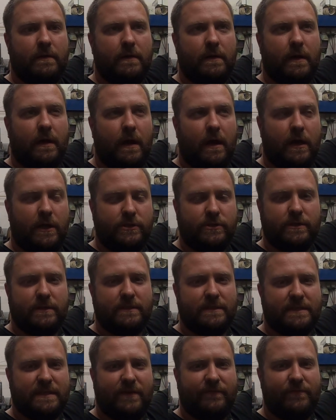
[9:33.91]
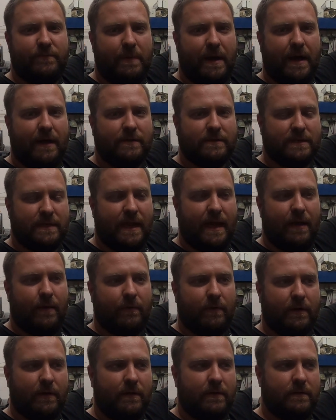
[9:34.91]
107 miles an
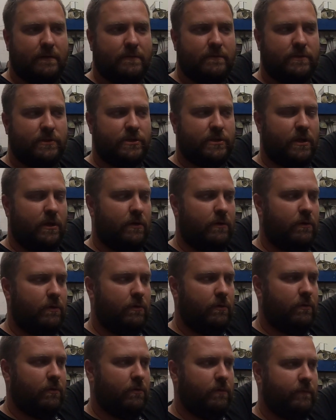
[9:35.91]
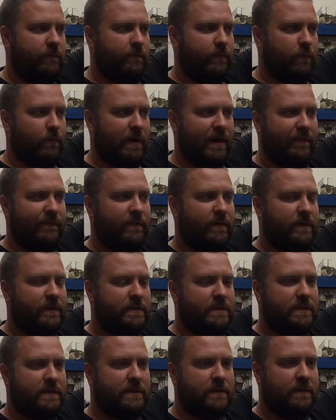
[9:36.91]
hour. So for
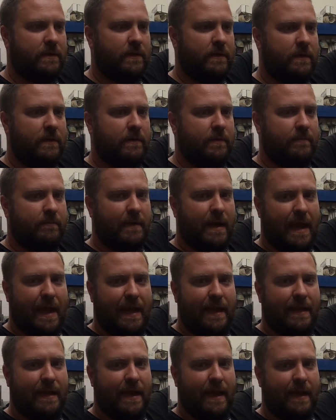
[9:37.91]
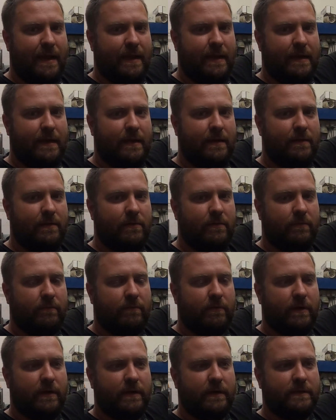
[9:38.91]
reference, my 88
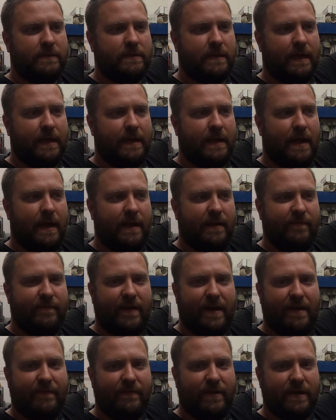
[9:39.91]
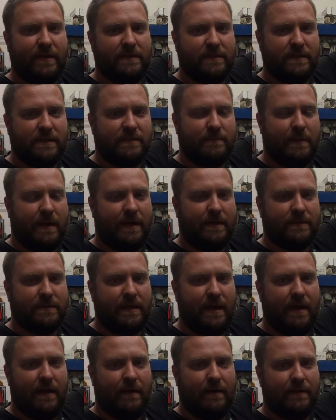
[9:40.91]
runs like 95, 96 miles
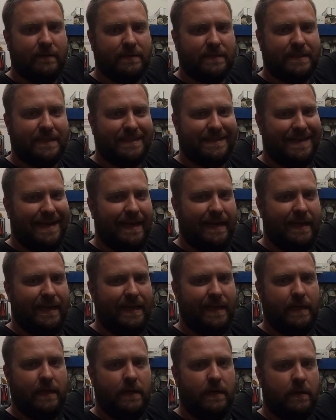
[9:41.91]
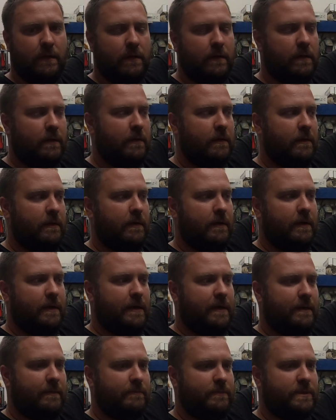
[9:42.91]
an hour and a 690.
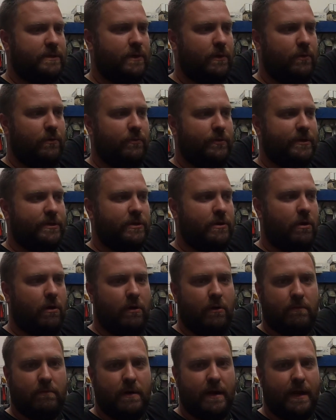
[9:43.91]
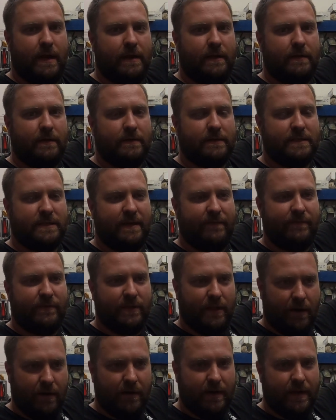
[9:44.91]
So this car ran a
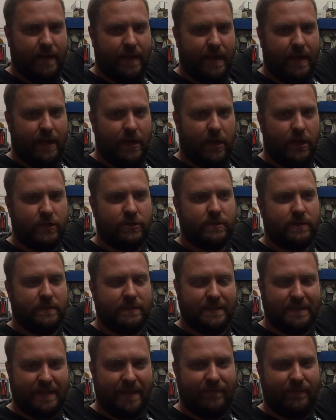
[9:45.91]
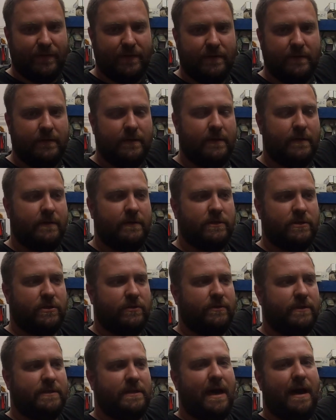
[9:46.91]
730 at 107. So
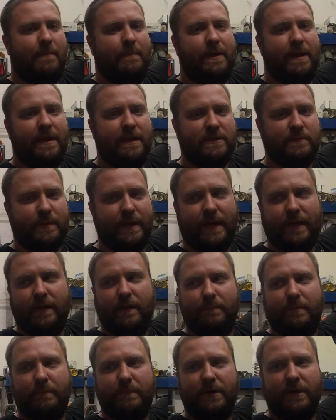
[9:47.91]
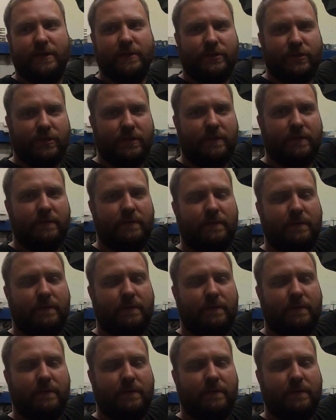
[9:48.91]
on the top end, it's picking up a bunch,